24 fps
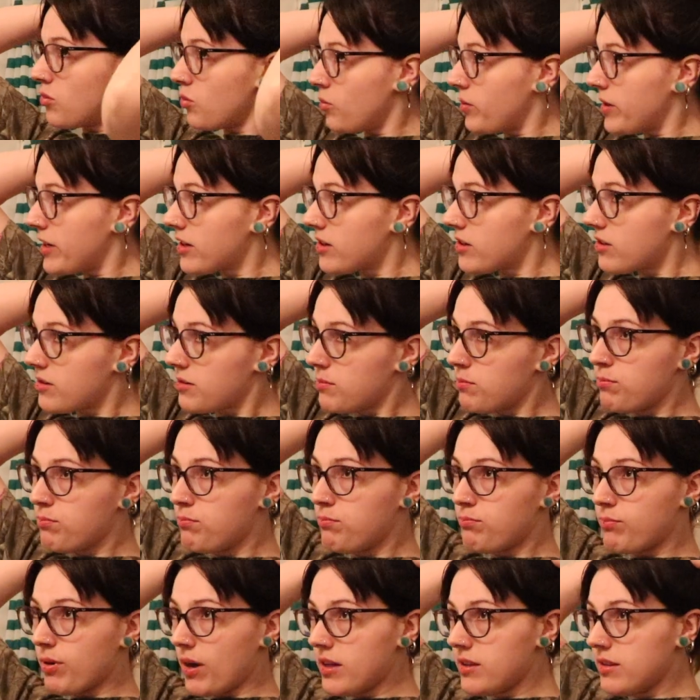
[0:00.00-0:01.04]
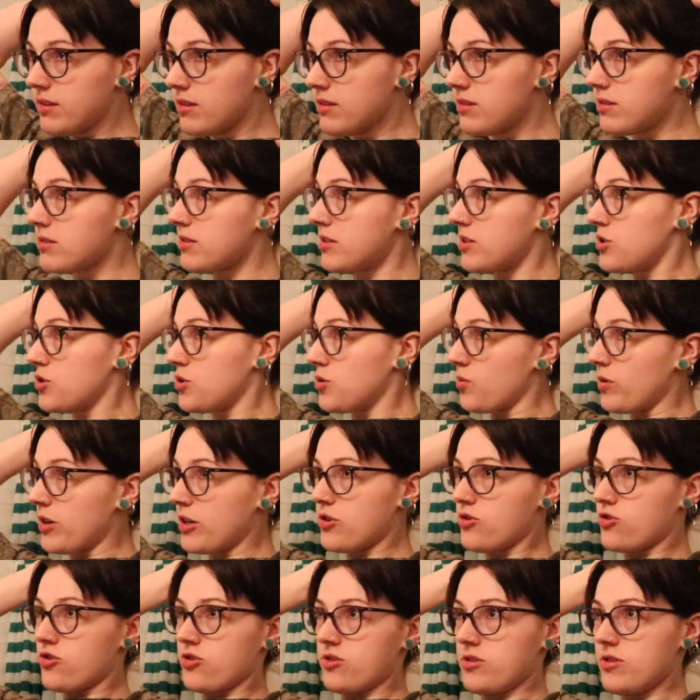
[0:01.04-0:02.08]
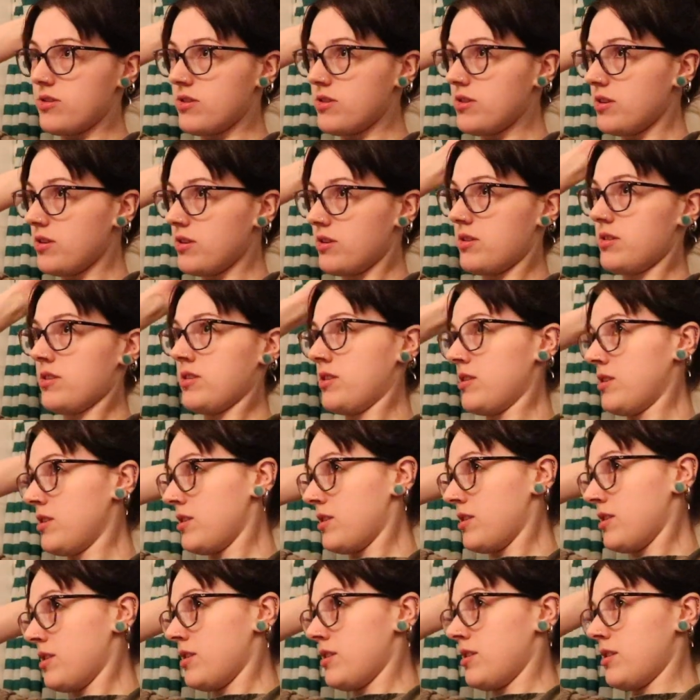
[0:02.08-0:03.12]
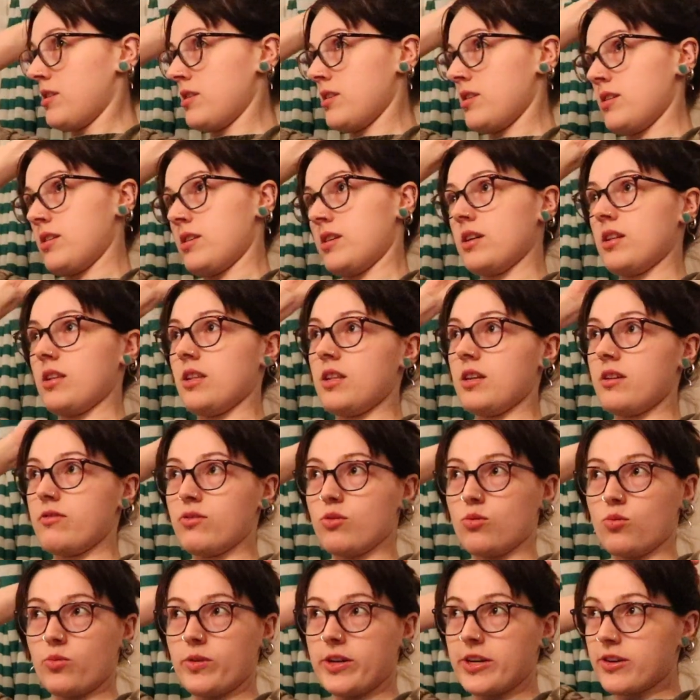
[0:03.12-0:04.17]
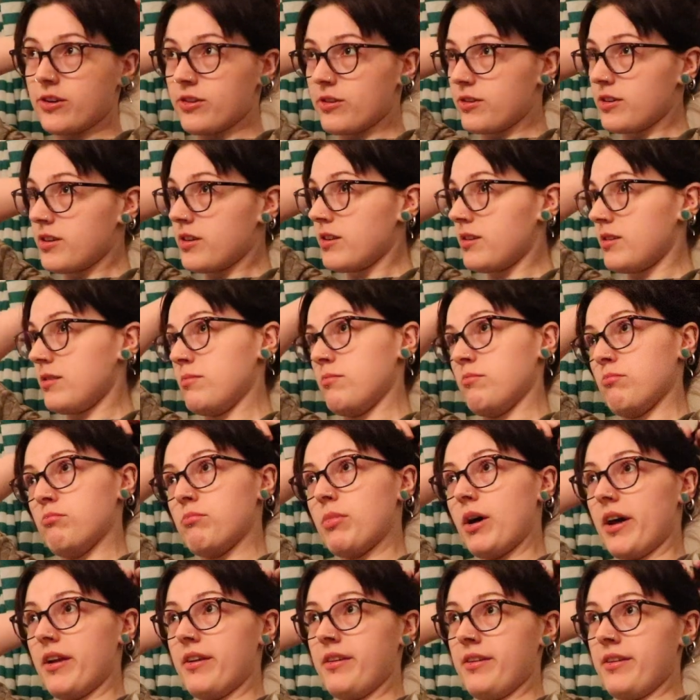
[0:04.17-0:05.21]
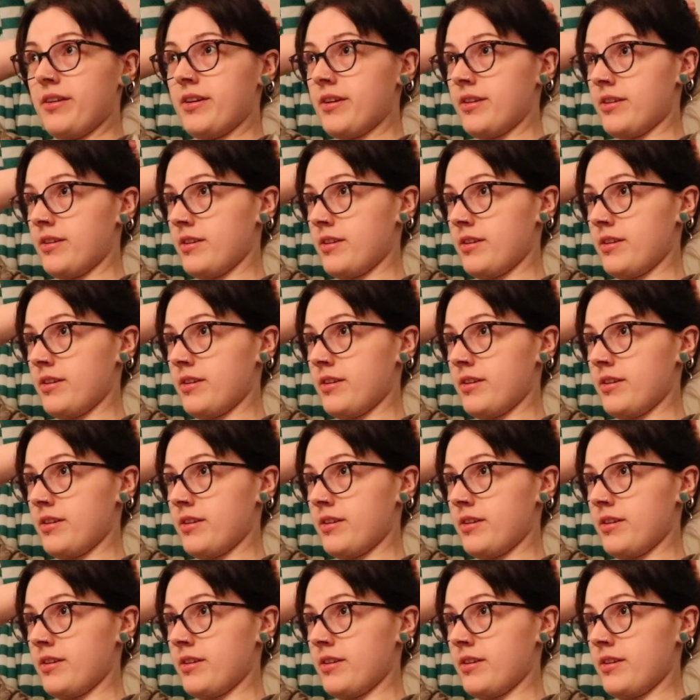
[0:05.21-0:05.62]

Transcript: weird bun situation. I love a weird bun.